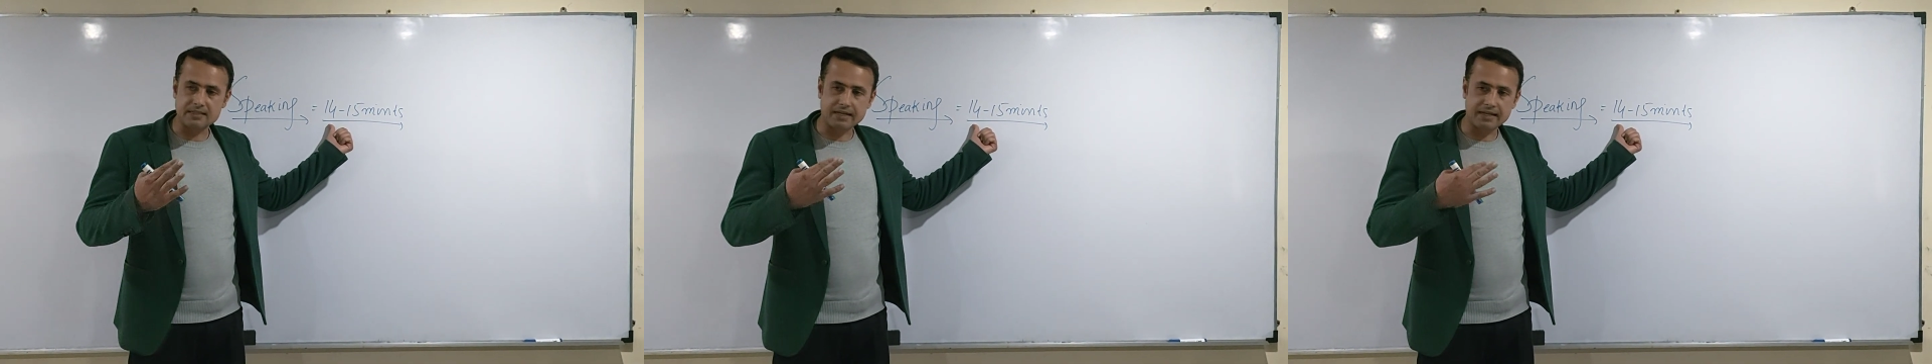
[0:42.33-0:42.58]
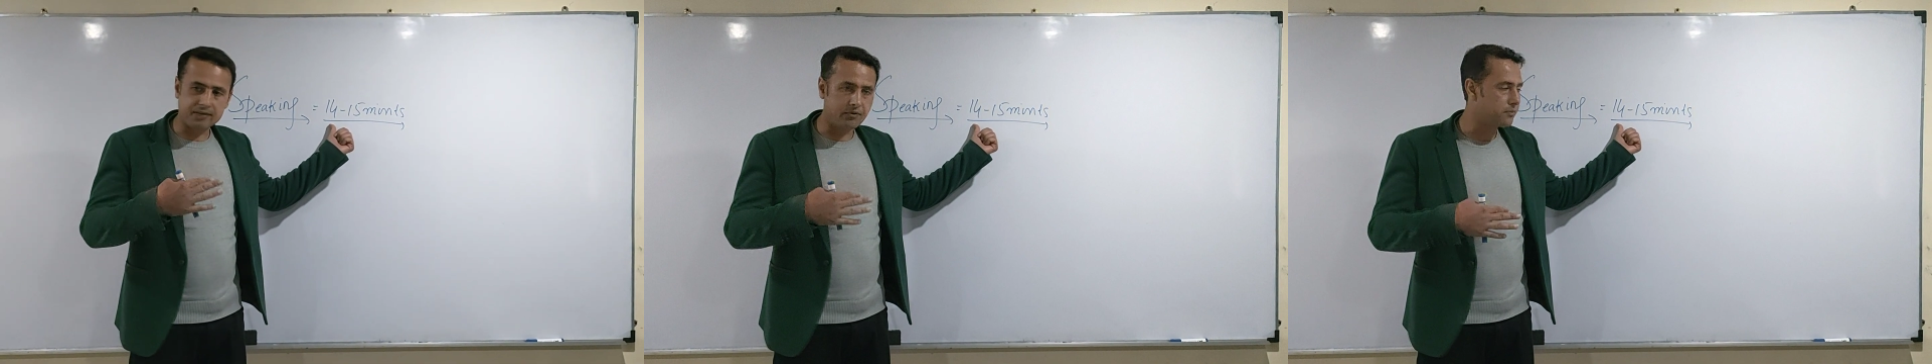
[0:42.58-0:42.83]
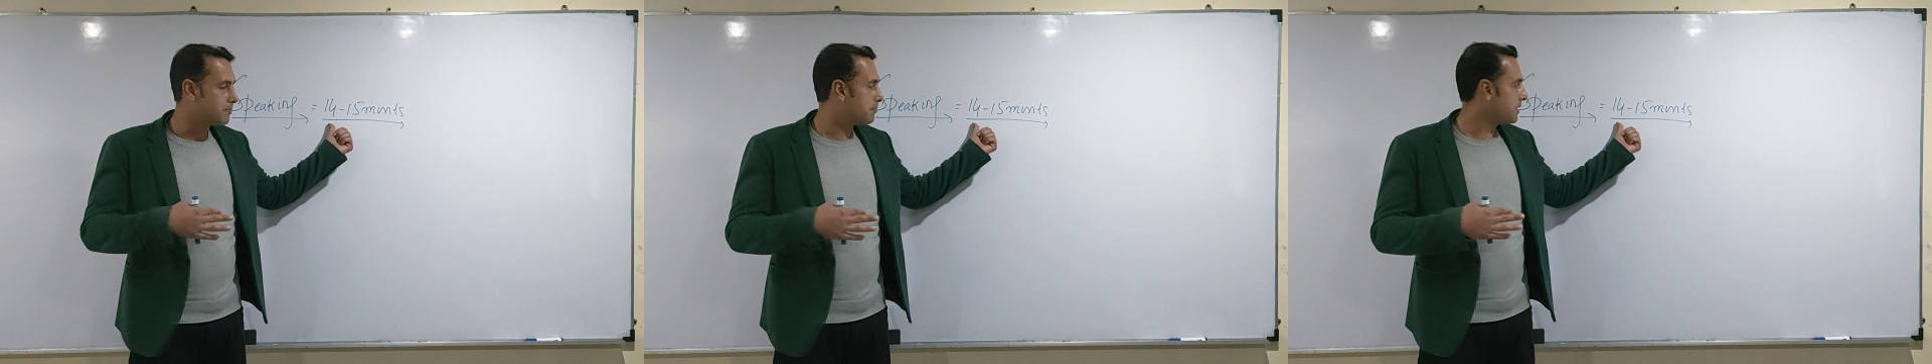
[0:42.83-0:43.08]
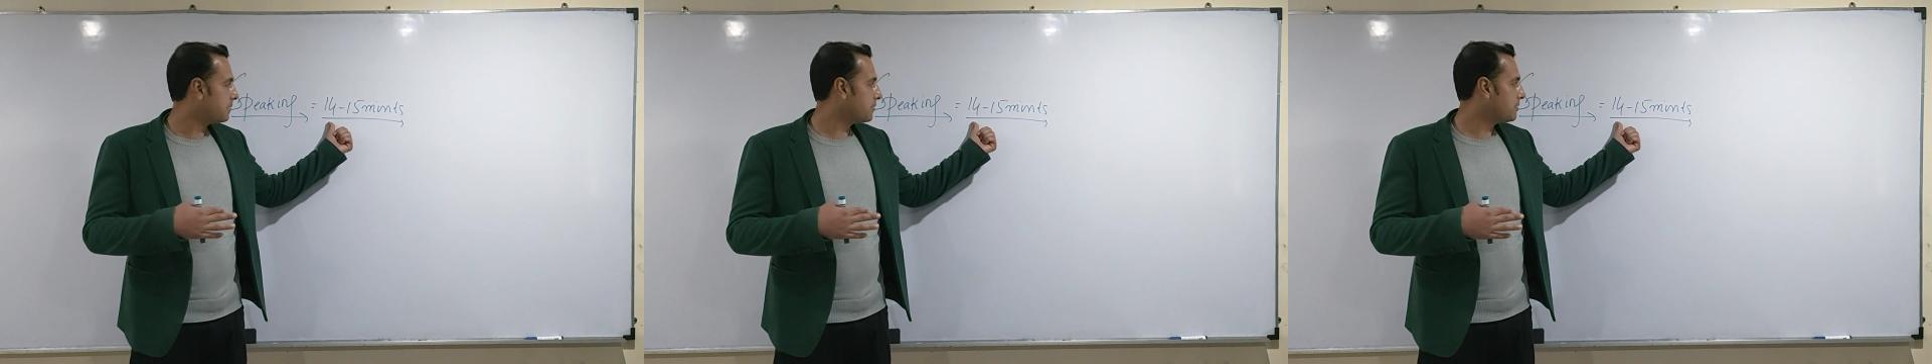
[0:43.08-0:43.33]
like for
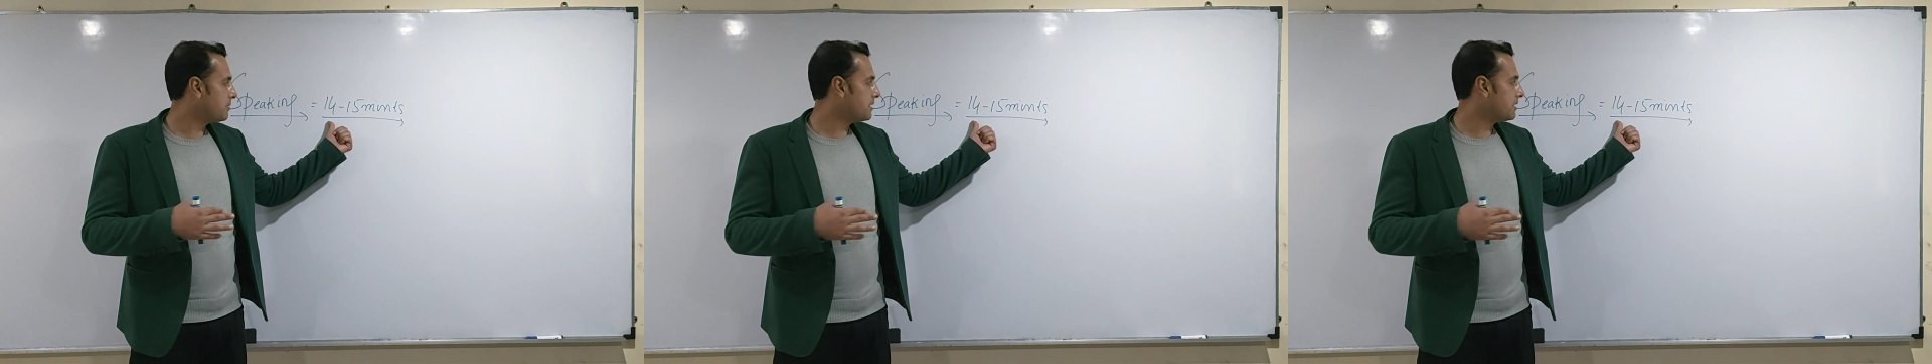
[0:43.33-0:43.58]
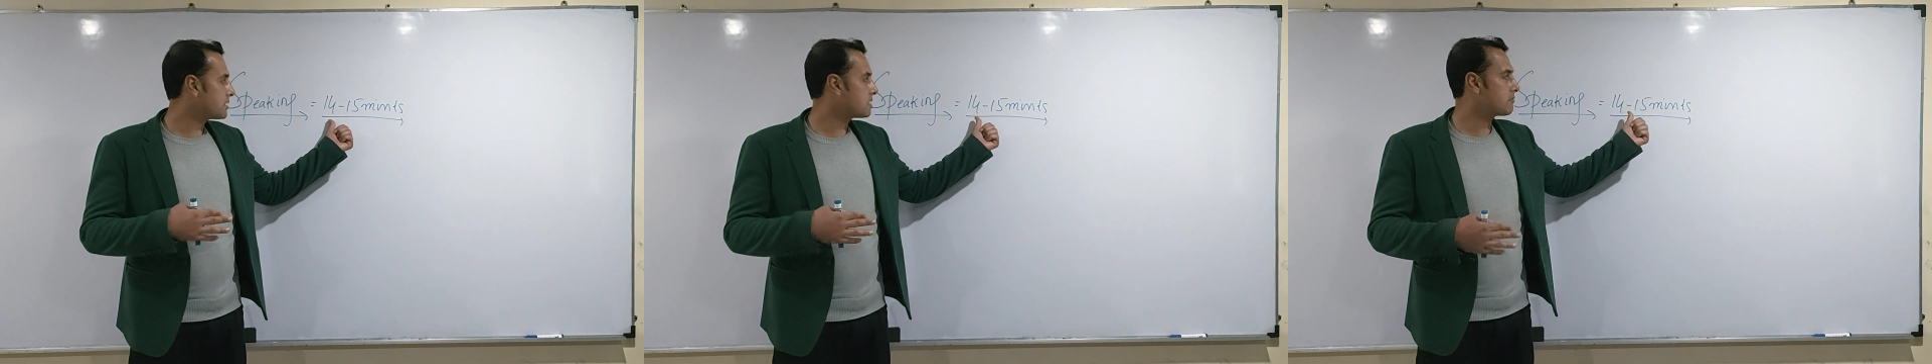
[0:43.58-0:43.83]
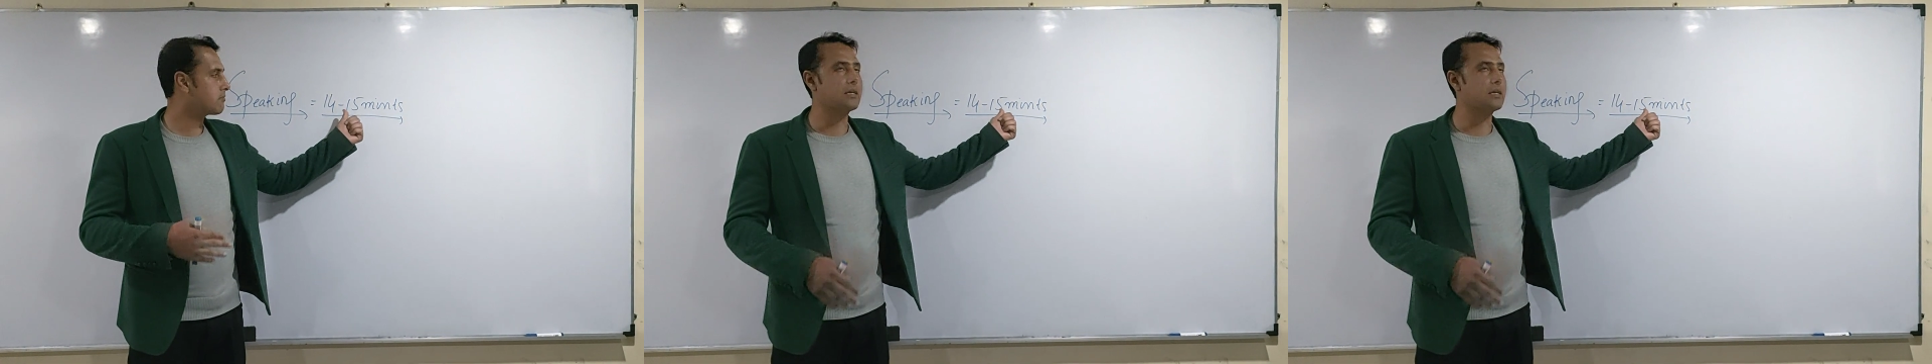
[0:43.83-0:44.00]
paper-based